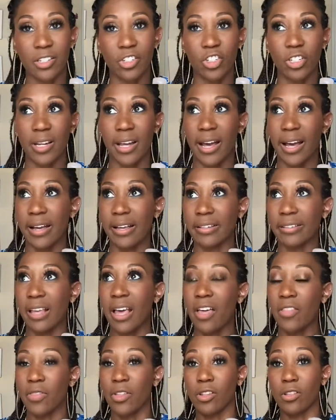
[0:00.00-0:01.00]
She has
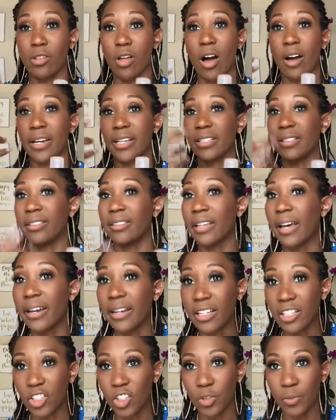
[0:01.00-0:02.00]
the Lock It
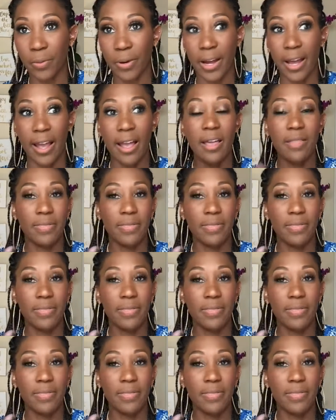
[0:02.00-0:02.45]
setting spray.